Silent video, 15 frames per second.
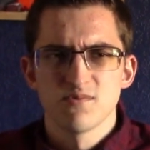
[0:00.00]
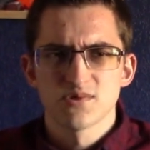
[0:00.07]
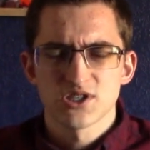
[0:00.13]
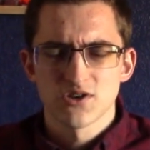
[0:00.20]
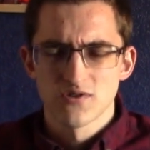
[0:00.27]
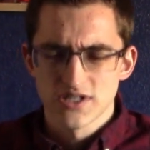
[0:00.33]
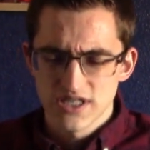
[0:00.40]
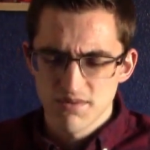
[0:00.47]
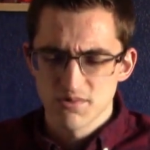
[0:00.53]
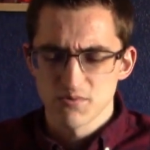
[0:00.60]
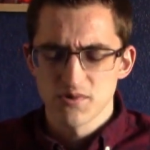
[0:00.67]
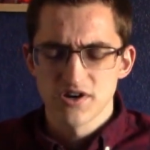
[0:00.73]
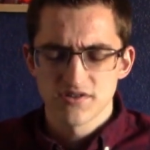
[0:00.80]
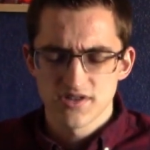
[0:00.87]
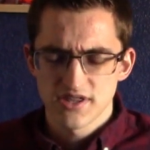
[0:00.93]
So it seems
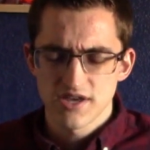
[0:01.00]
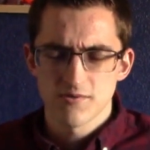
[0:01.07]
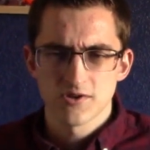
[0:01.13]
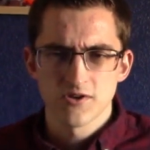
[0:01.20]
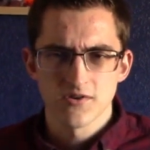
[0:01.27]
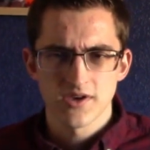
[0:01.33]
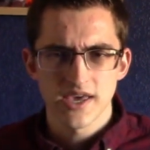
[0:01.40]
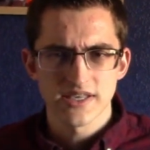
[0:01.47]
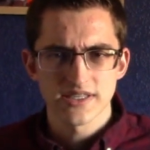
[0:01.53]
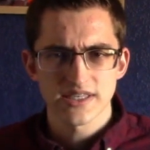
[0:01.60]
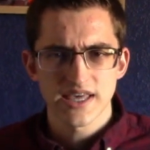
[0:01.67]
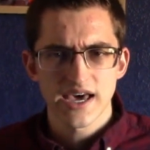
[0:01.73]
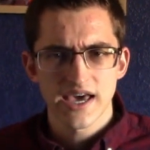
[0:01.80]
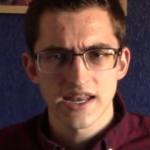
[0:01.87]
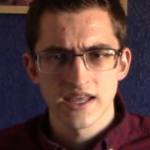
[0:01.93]
weird that they would go against
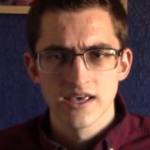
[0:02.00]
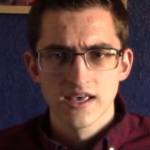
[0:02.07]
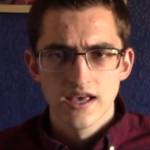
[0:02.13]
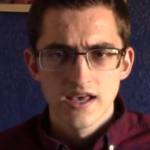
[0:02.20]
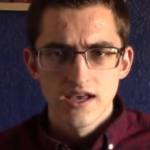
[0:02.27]
that,